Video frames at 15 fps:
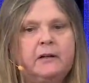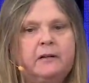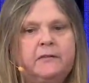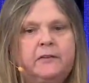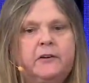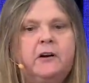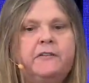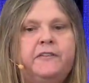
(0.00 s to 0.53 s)

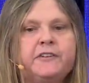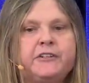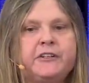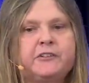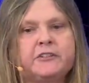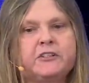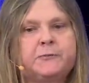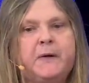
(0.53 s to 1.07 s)
For our
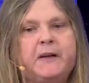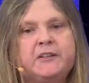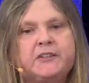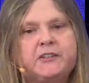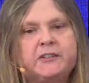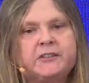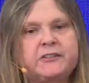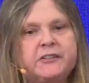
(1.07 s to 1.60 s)
physical
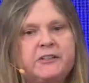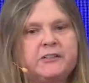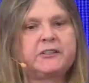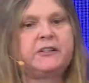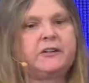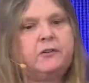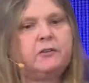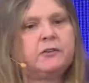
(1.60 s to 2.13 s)
spaces, as
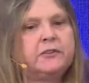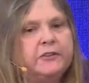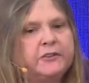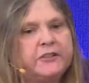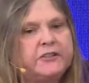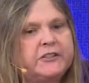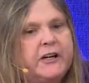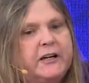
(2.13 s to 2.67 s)
in all good
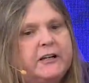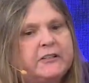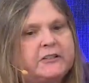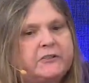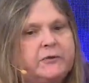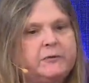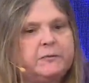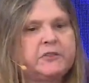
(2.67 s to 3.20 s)
designs,
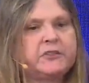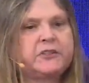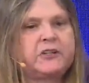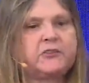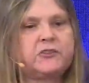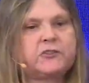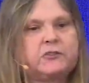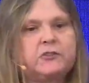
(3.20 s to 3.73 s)
we must
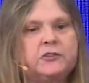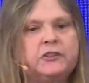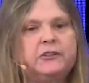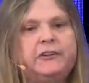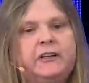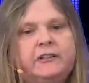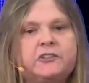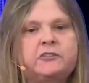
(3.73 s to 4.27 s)
ensure that
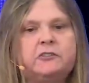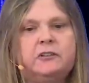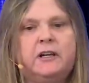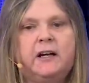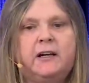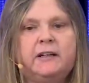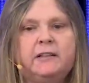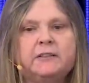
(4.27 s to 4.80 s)
natural
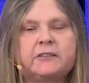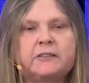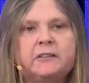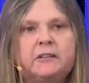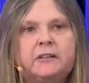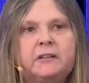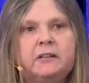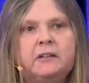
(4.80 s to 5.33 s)
light,
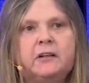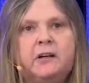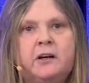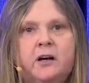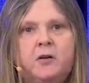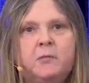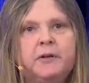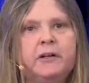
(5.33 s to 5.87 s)

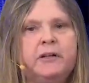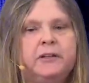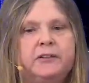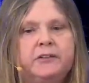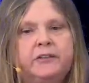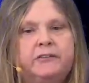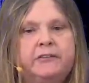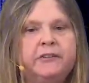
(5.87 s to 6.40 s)
calming
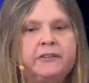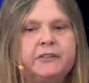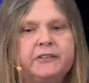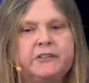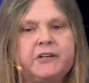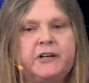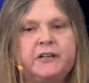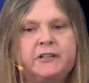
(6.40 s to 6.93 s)
interior
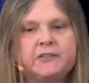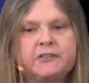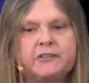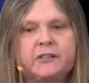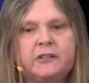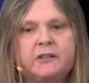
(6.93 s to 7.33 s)
designs,